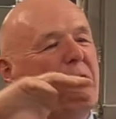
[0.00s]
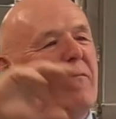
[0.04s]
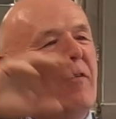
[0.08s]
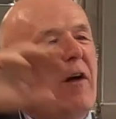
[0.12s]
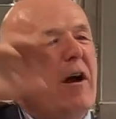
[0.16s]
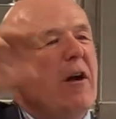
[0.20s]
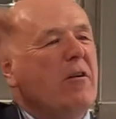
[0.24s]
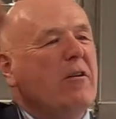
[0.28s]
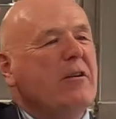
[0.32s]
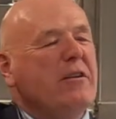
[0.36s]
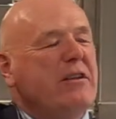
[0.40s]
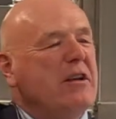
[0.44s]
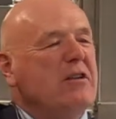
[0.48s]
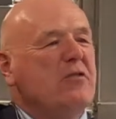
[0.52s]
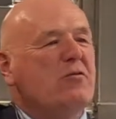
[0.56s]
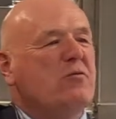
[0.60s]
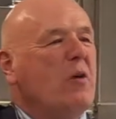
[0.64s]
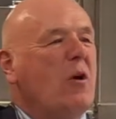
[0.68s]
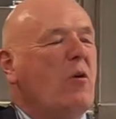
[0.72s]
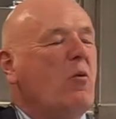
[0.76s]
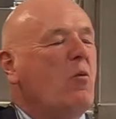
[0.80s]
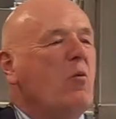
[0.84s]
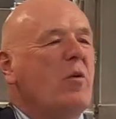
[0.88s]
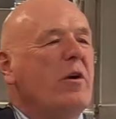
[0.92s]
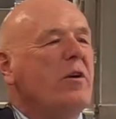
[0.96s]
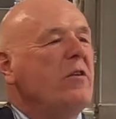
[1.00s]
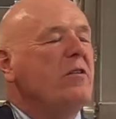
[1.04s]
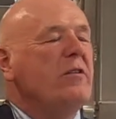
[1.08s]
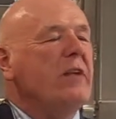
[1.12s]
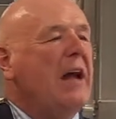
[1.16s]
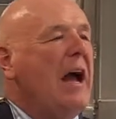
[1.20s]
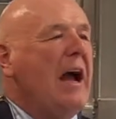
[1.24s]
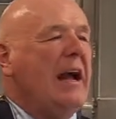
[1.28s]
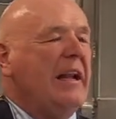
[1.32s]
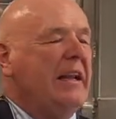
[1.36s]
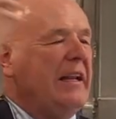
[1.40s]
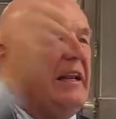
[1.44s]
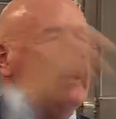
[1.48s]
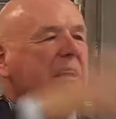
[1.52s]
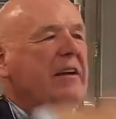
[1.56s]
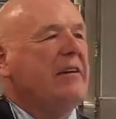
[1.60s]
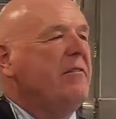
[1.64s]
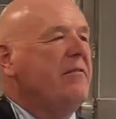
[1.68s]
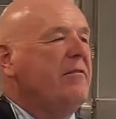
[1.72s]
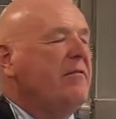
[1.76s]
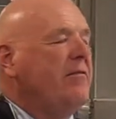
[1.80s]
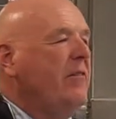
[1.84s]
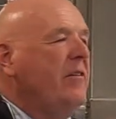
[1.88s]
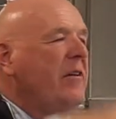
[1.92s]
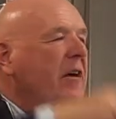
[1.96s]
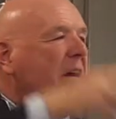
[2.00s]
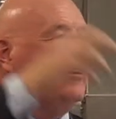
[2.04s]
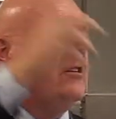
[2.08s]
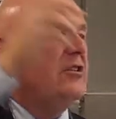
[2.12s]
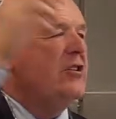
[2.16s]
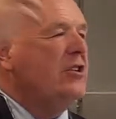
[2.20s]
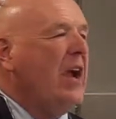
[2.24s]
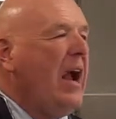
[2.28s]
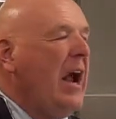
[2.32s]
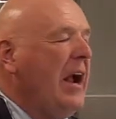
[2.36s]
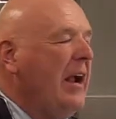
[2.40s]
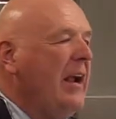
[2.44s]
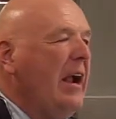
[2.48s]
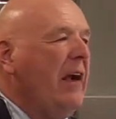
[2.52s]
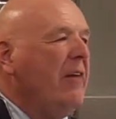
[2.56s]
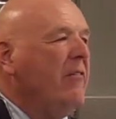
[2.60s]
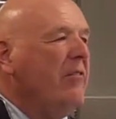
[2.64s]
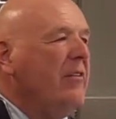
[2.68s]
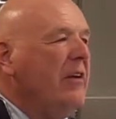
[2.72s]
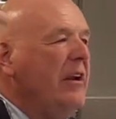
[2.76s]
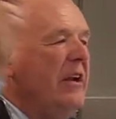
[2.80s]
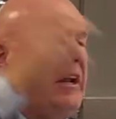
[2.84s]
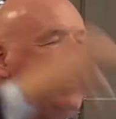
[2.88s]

fire district will not give a check every